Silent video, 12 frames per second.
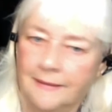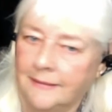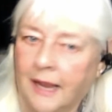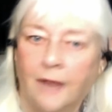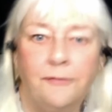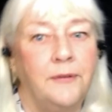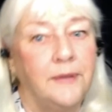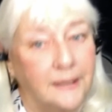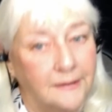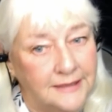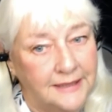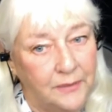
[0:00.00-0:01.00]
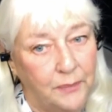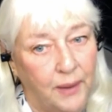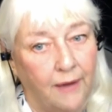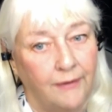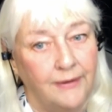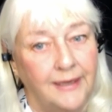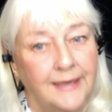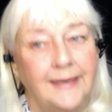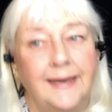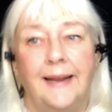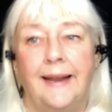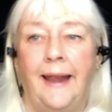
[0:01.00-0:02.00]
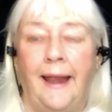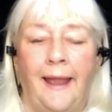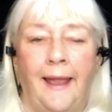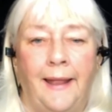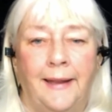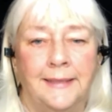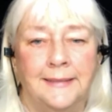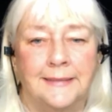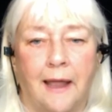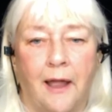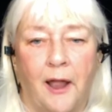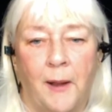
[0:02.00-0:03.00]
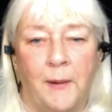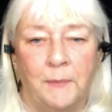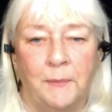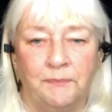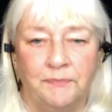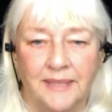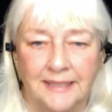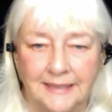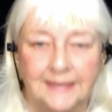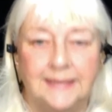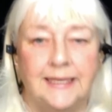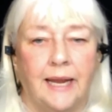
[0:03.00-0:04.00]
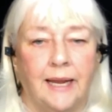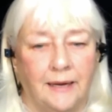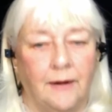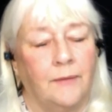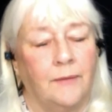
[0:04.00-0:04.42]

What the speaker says: not feel guilty about it and say,